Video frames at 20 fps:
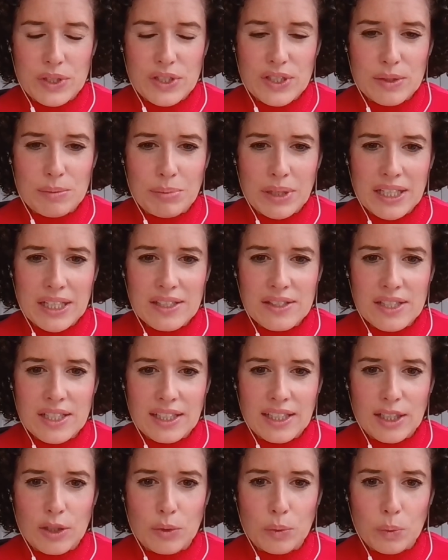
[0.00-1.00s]
which is
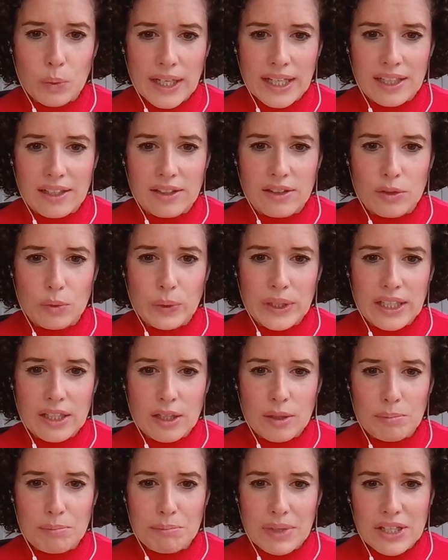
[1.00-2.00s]
basically a way that we
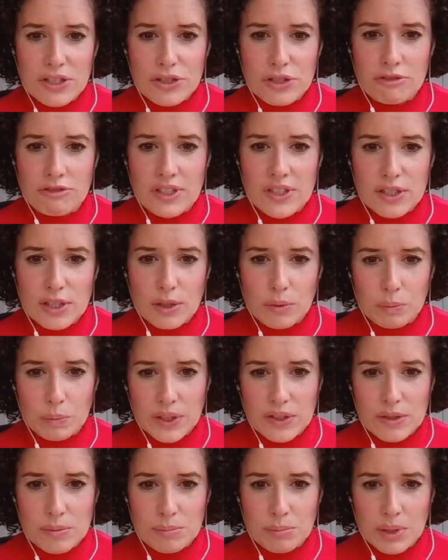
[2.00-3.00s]
can measure in
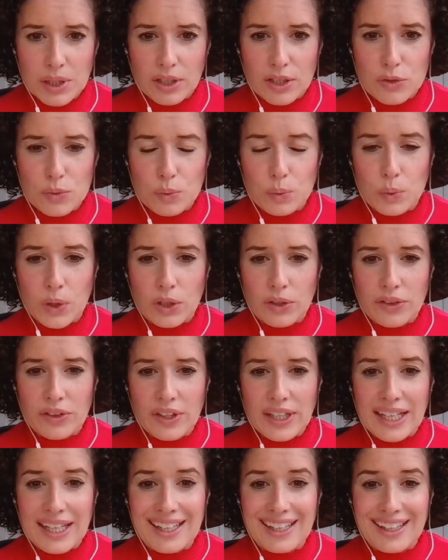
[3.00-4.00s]
someone's blood
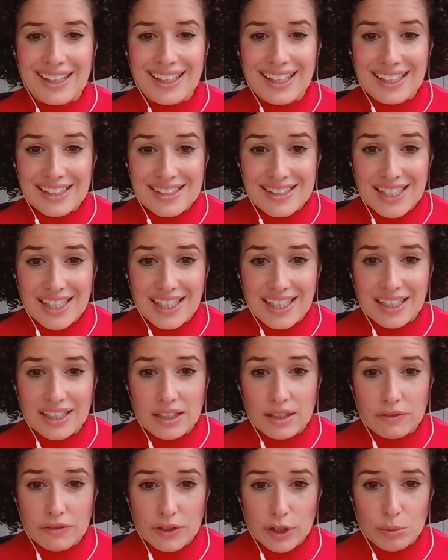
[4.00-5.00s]
what their
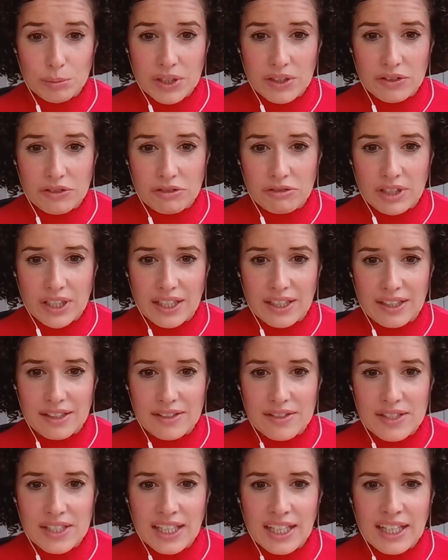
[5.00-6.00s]
intake of omega three
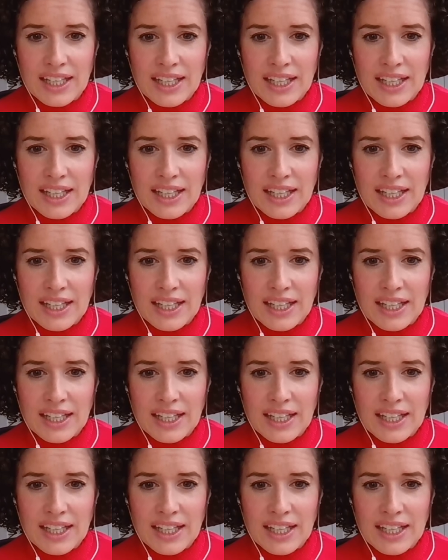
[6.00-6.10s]
is.